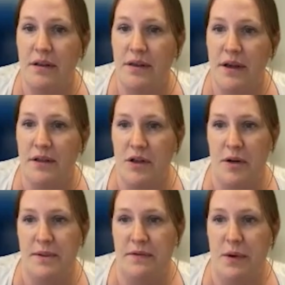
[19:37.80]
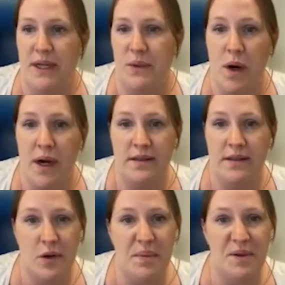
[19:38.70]
those types of requests weren't
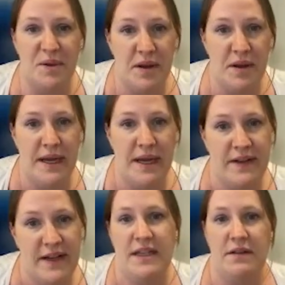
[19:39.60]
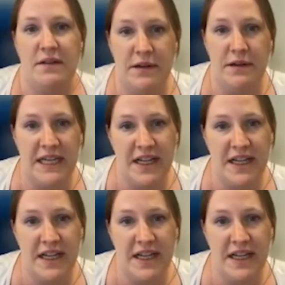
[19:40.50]
stopped by the manifestly unfounded